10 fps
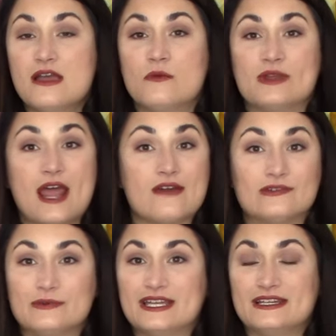
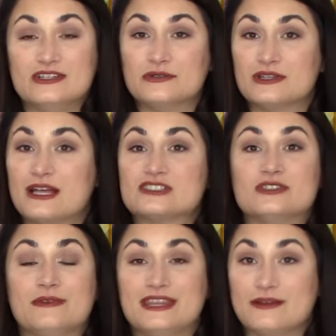whenever we get a new collection
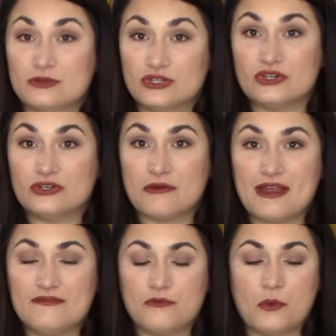that we think would look
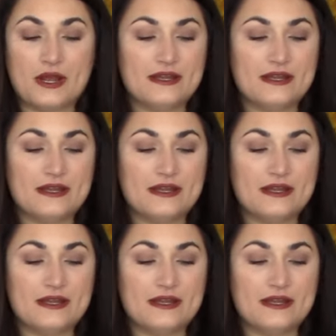great for